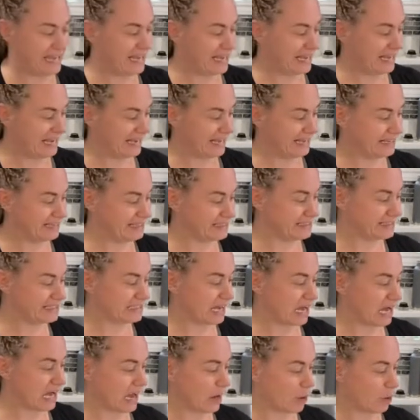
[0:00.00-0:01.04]
is
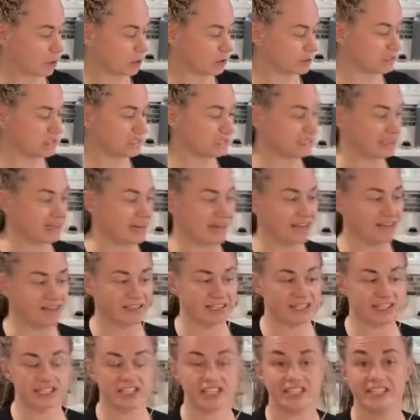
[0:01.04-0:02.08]
our
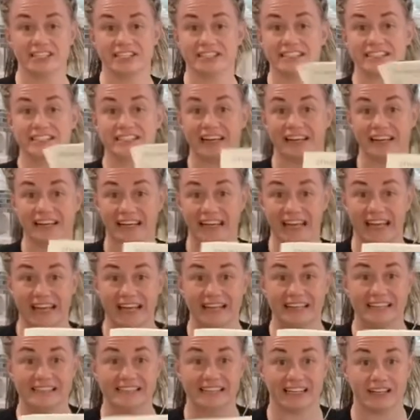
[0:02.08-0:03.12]
stylish
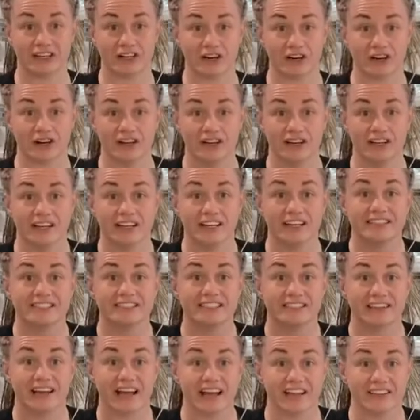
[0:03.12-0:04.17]
Sunday dinner.
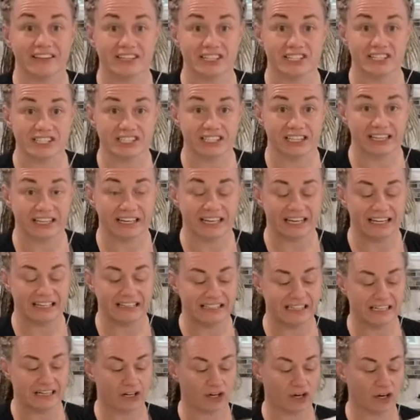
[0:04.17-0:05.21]
Stylish Sunday
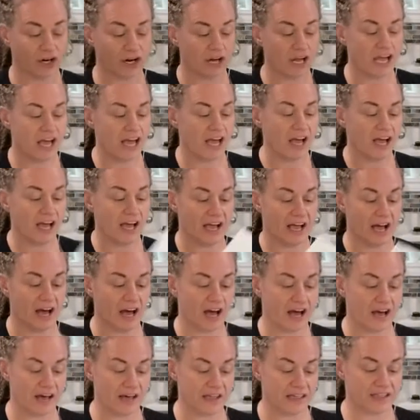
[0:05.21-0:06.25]
dinner.
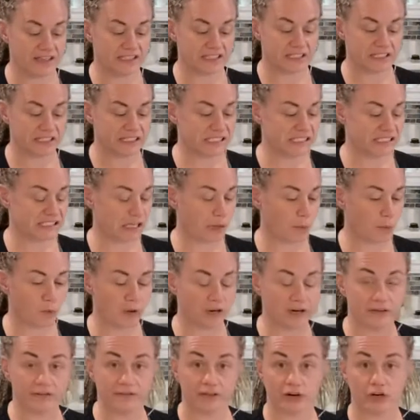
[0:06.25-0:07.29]
This is one
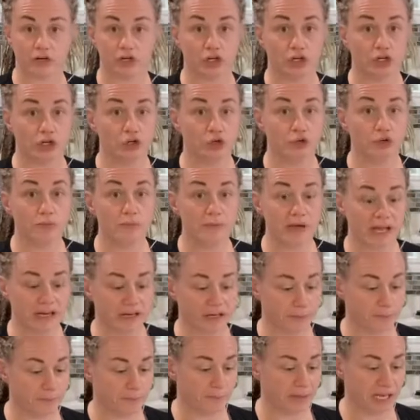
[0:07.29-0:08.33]
of our new
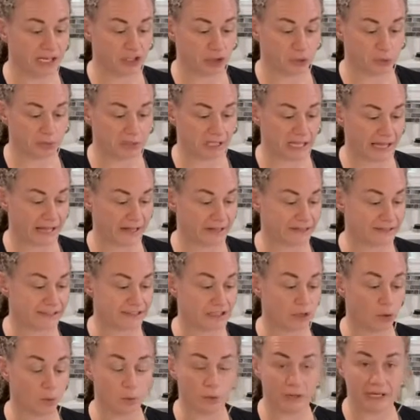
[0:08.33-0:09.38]
menu plans.
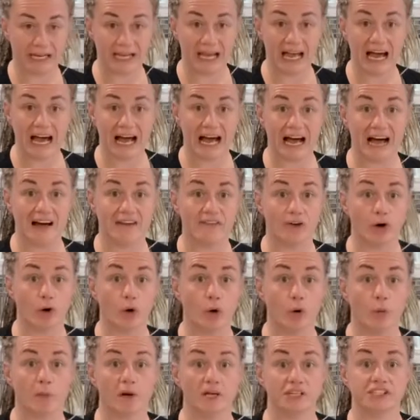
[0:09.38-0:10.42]
So we have a
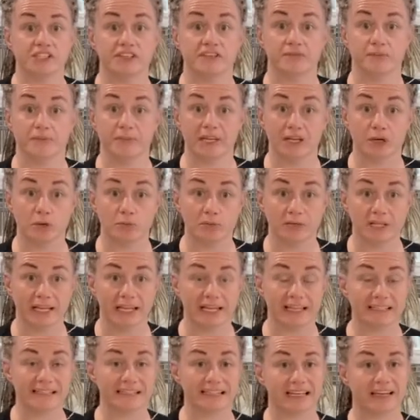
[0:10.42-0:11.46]
whole bunch of meal
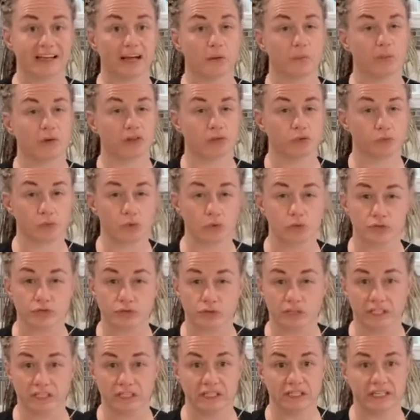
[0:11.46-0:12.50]
plans that come with
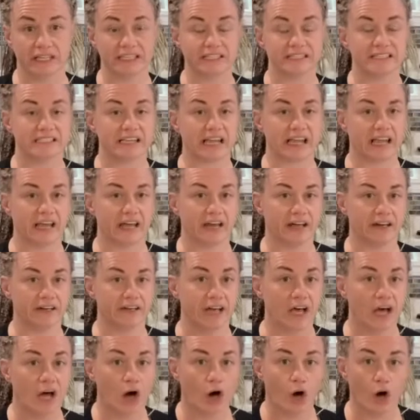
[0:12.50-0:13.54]
grocery lists and
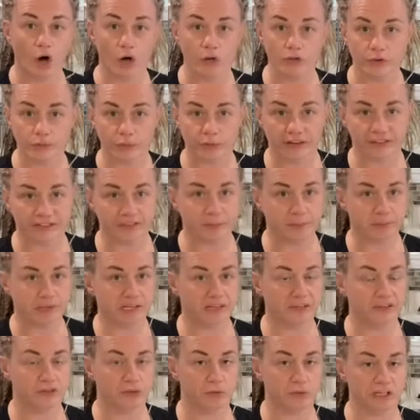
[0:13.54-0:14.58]
all the
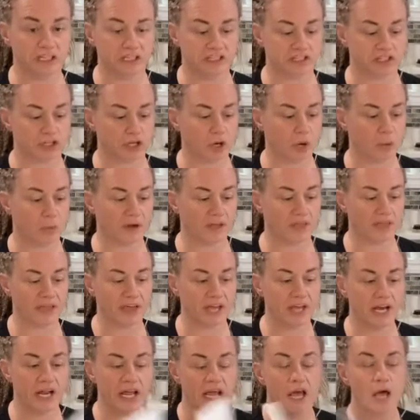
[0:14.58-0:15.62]
recipes you need to go with
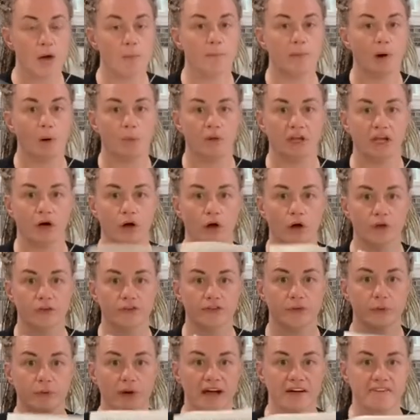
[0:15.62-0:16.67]
it. But we
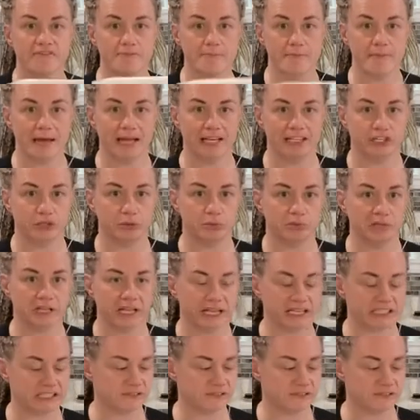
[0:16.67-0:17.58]
also have menu plans